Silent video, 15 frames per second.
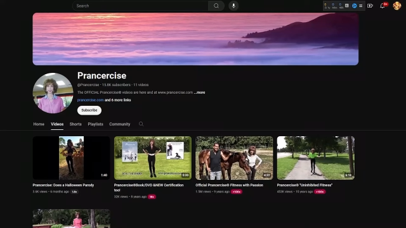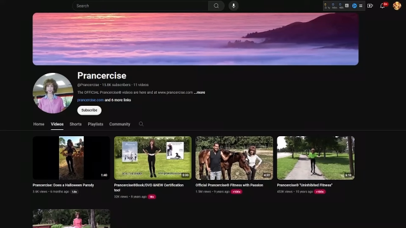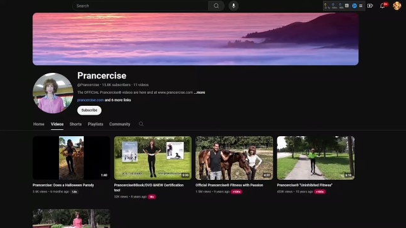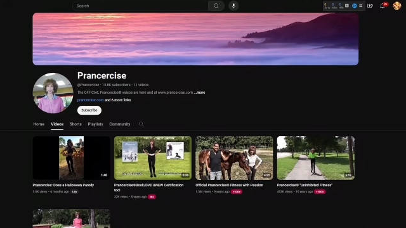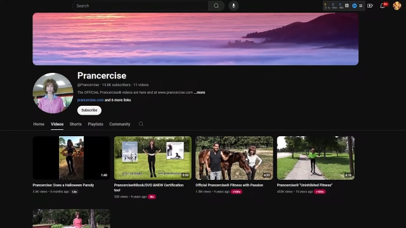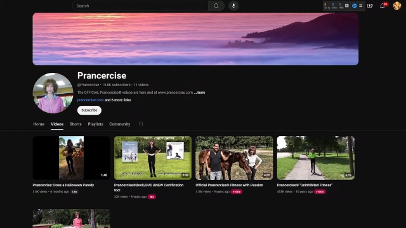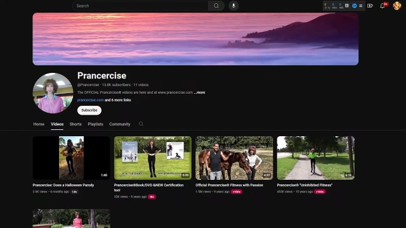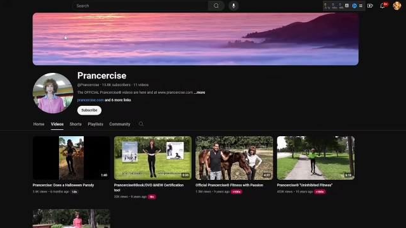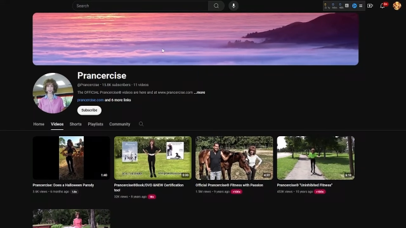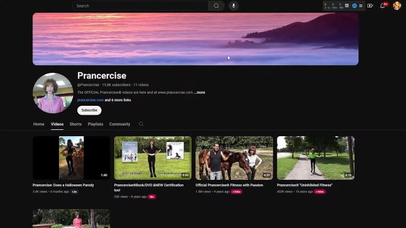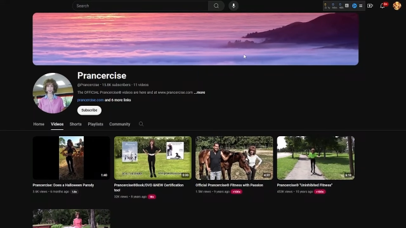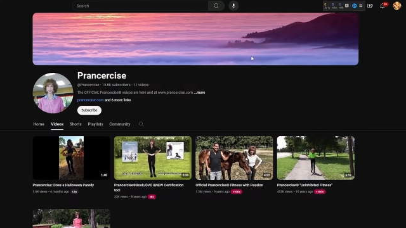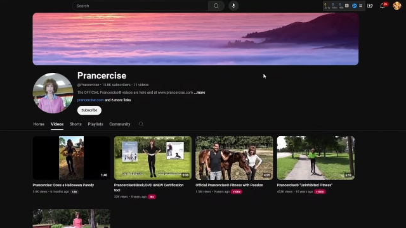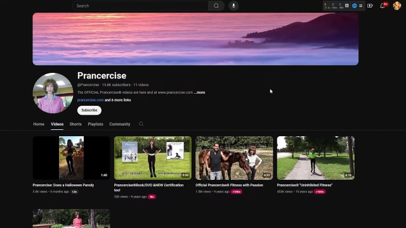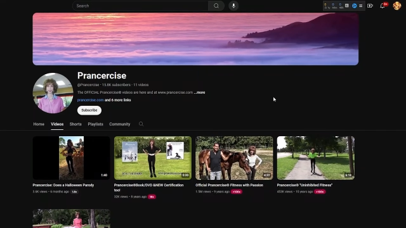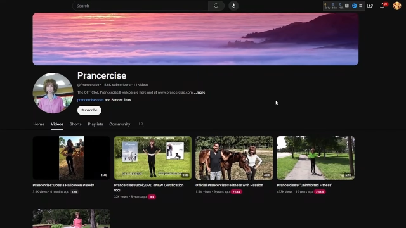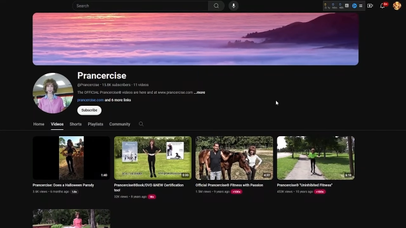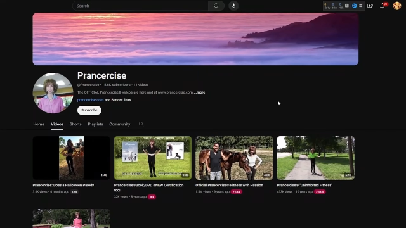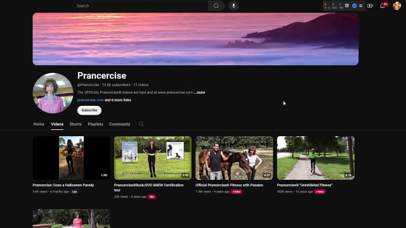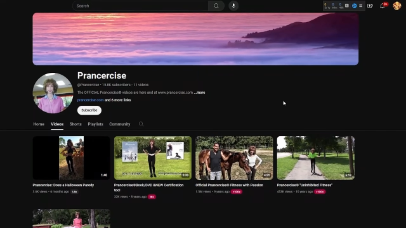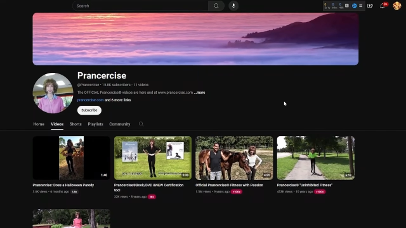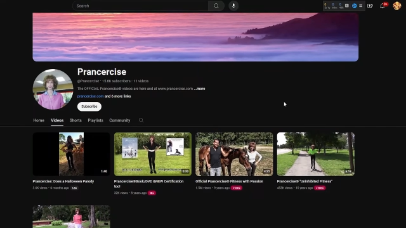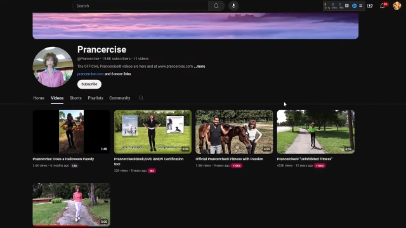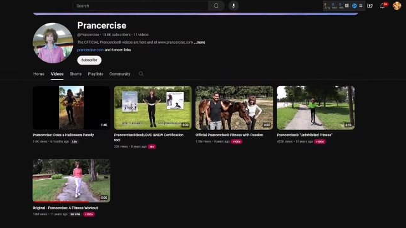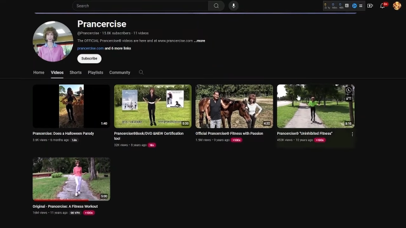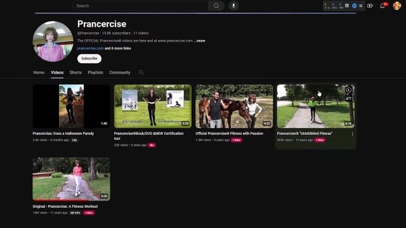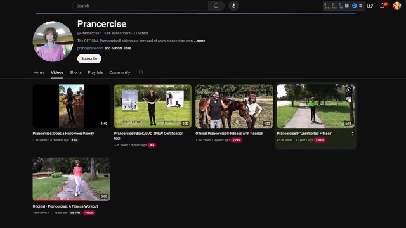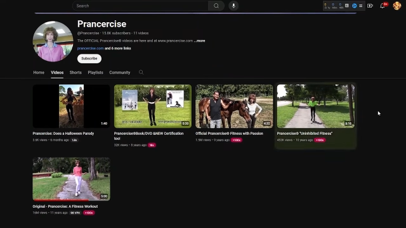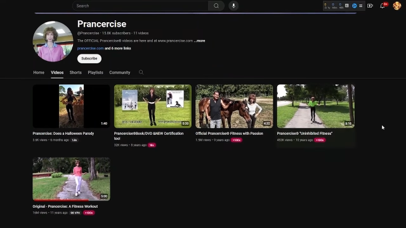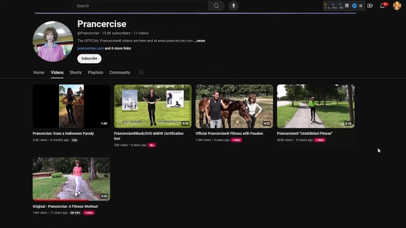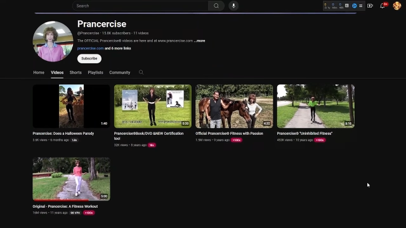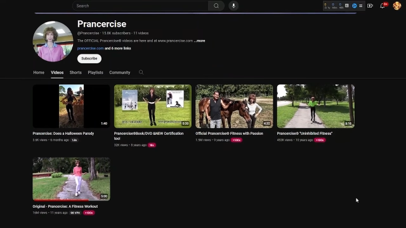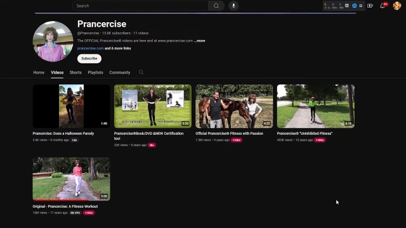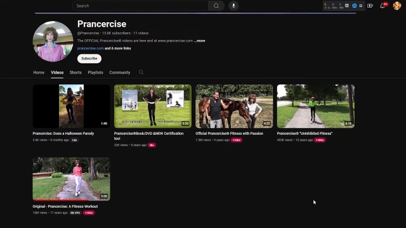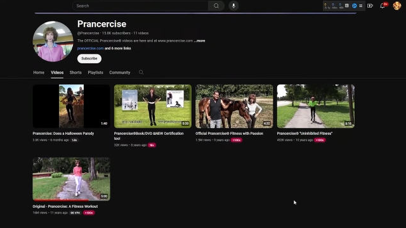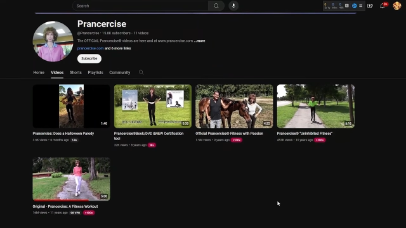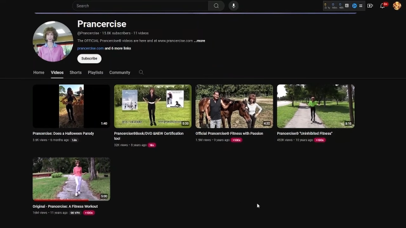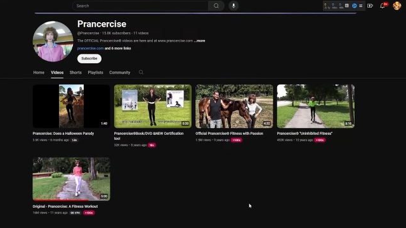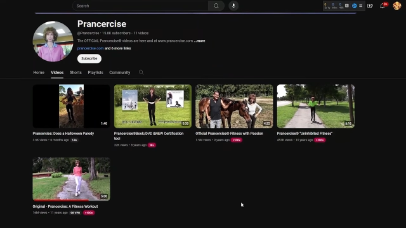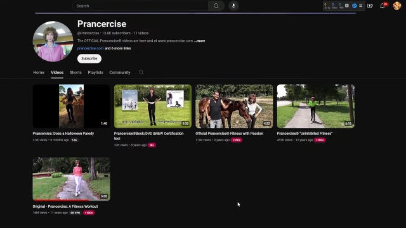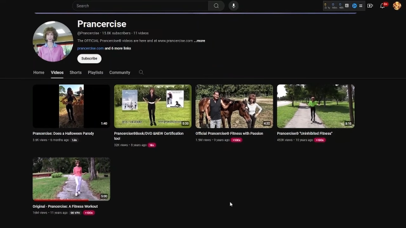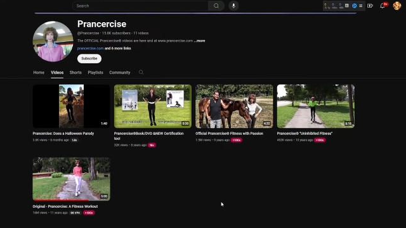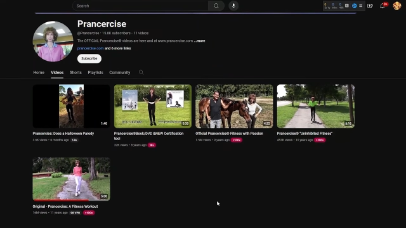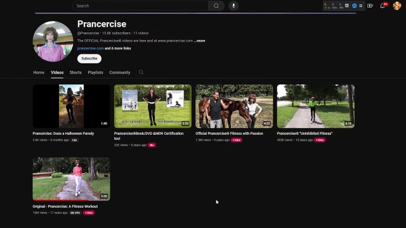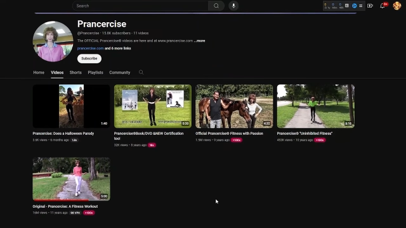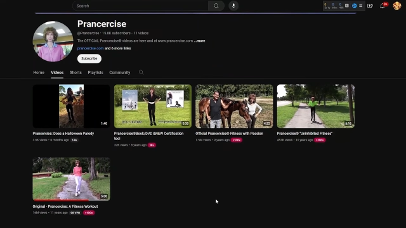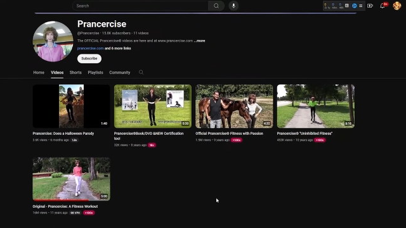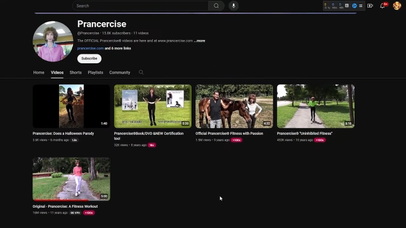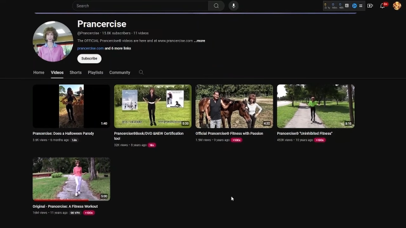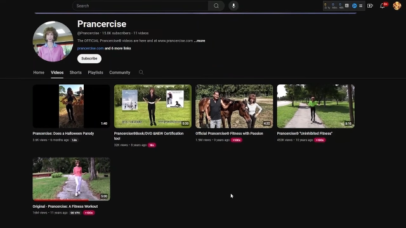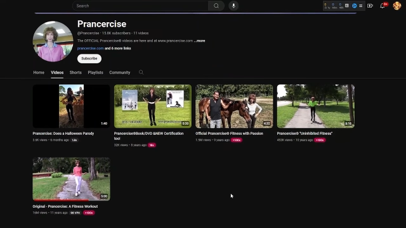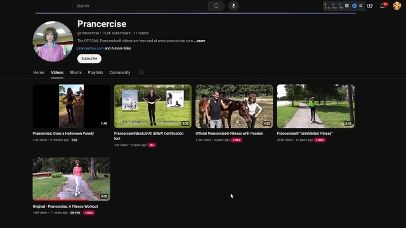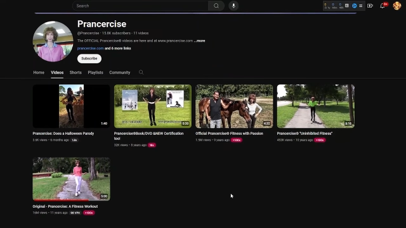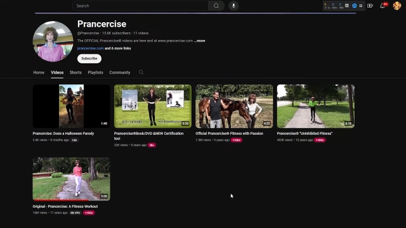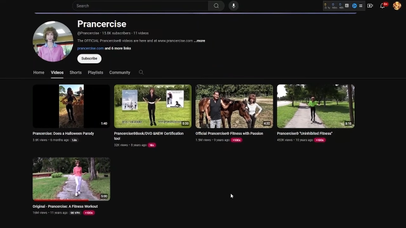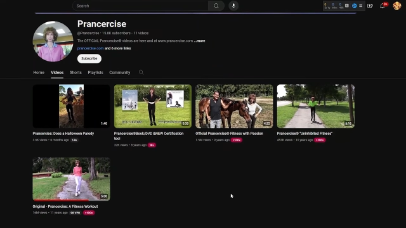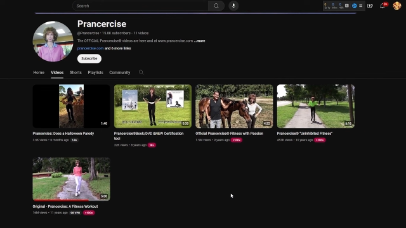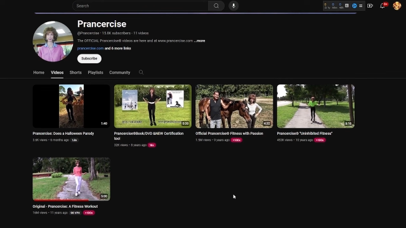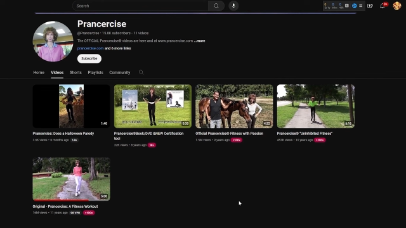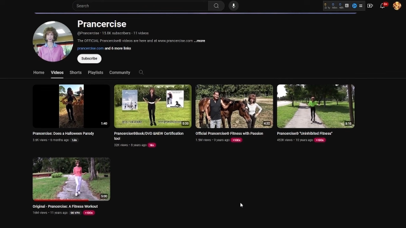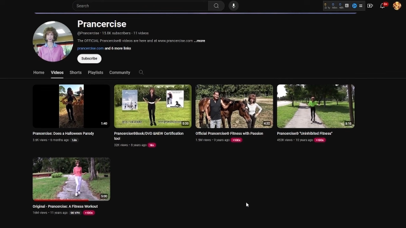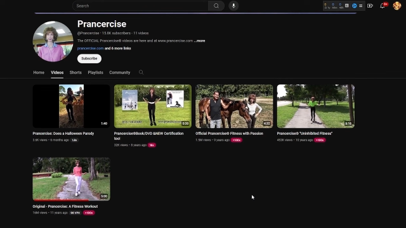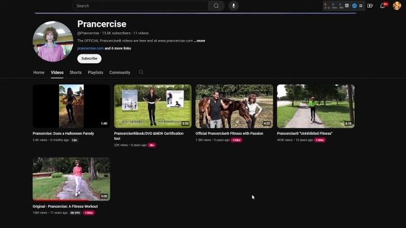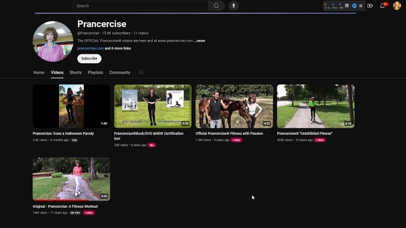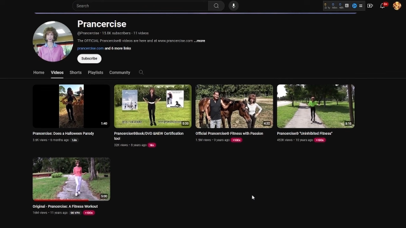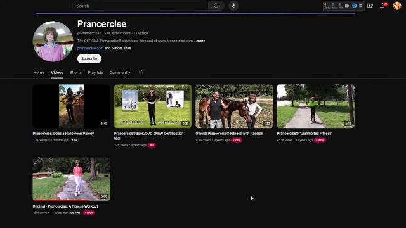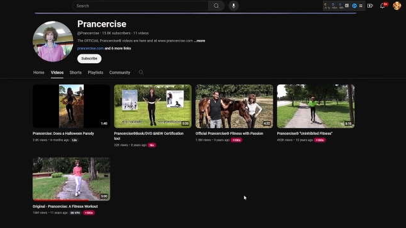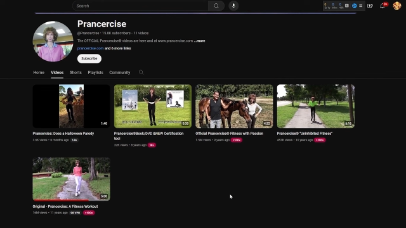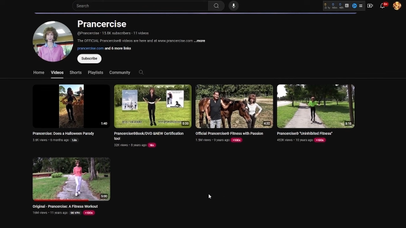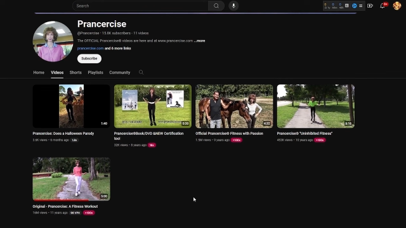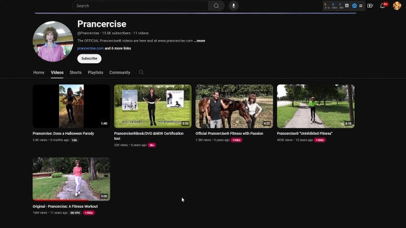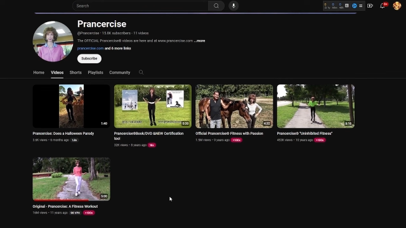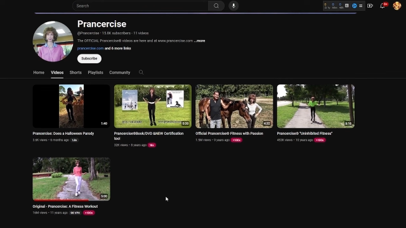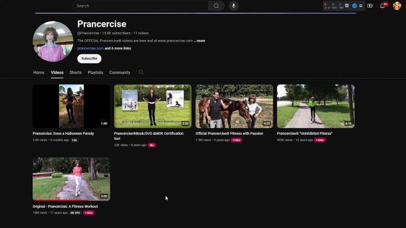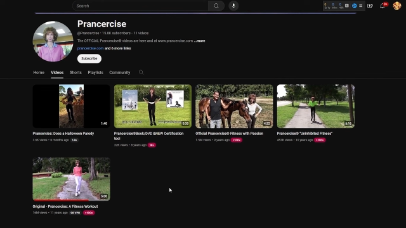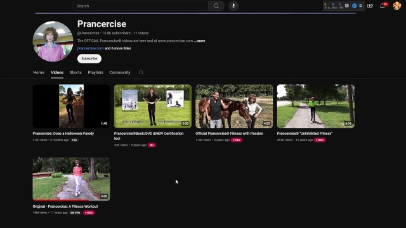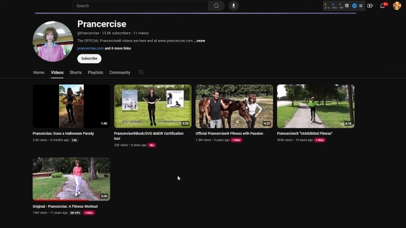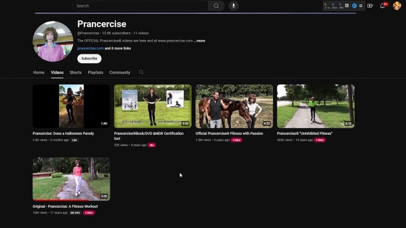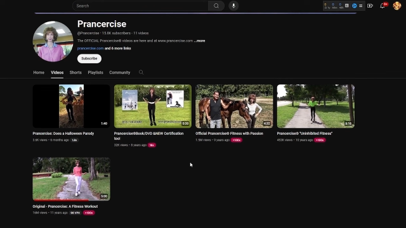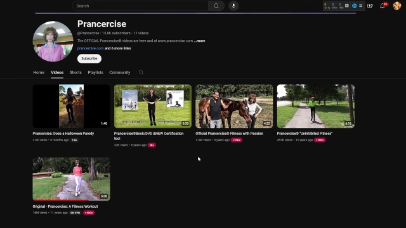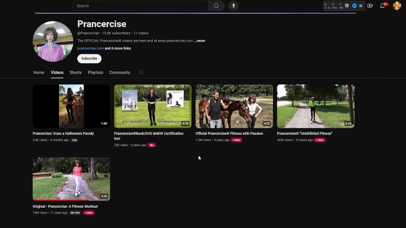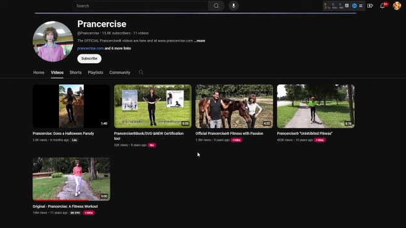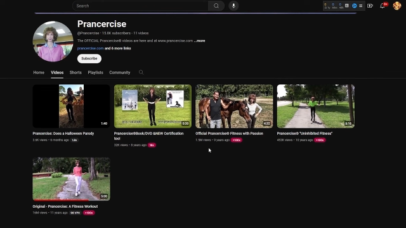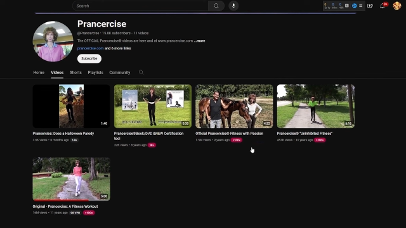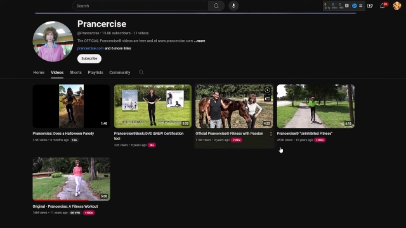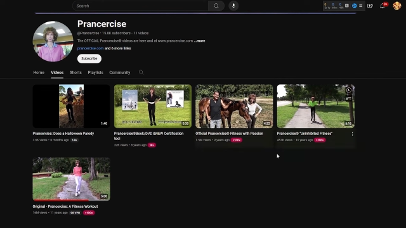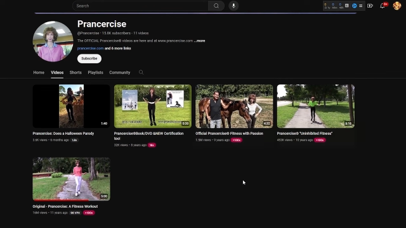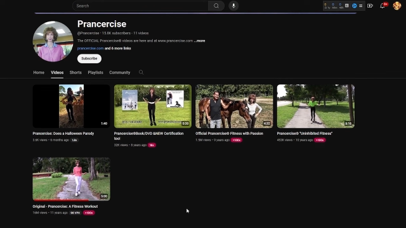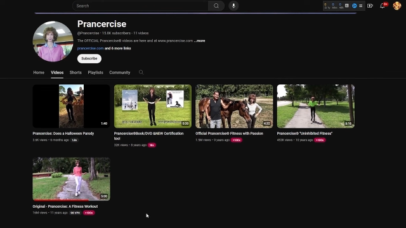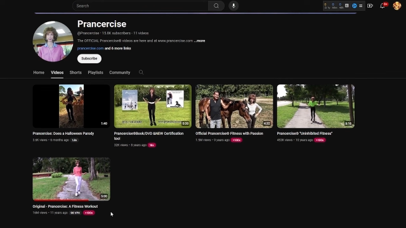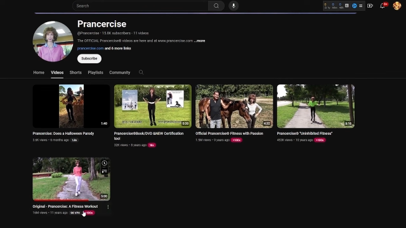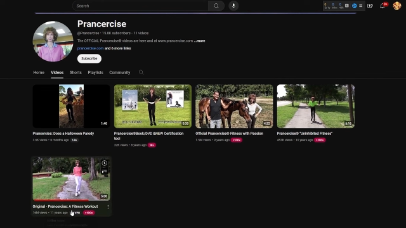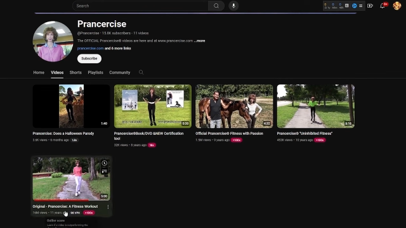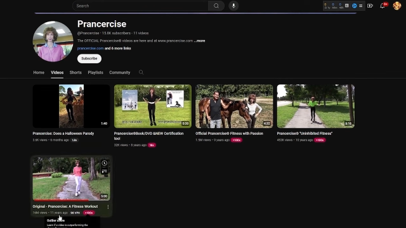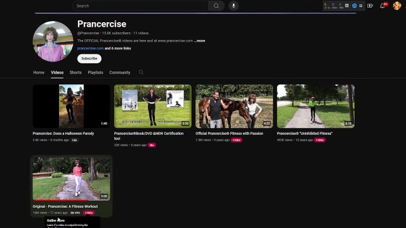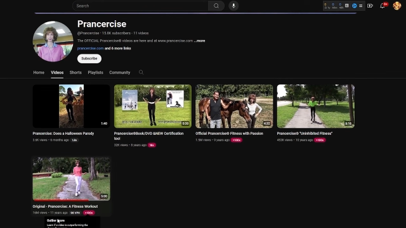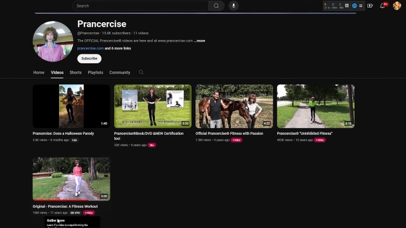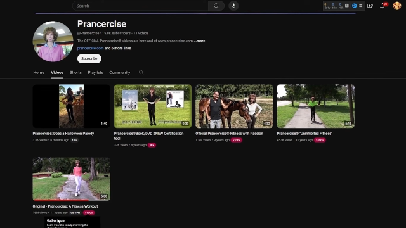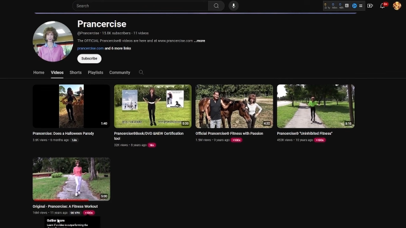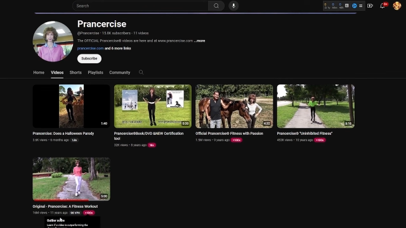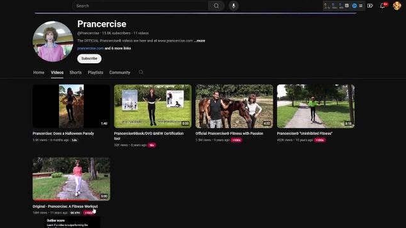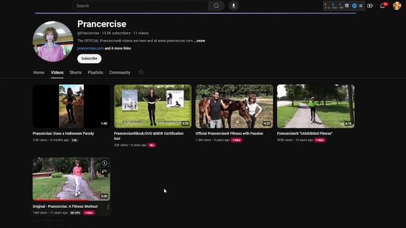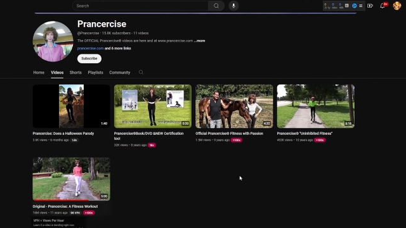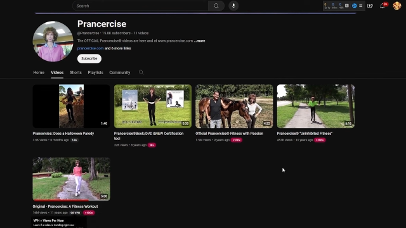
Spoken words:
(no speaker visible)